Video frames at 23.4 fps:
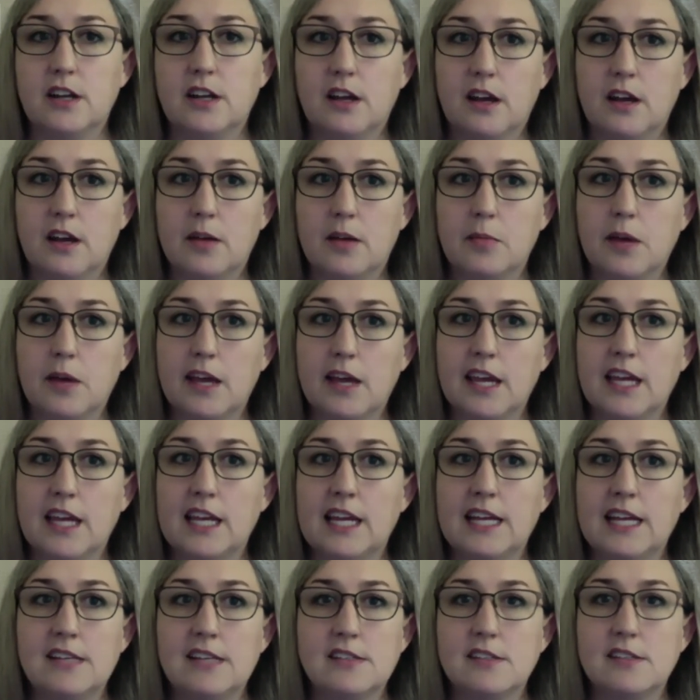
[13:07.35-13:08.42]
I can
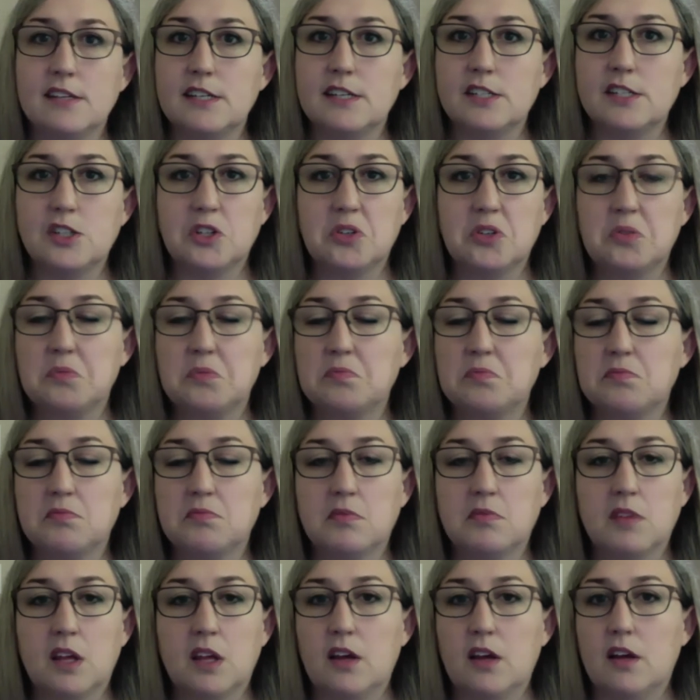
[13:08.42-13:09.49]
easily do
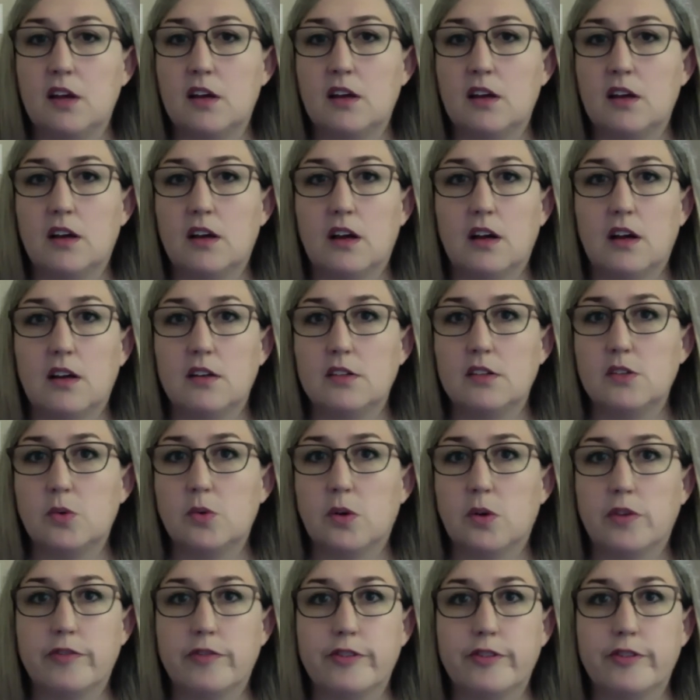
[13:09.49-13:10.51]
12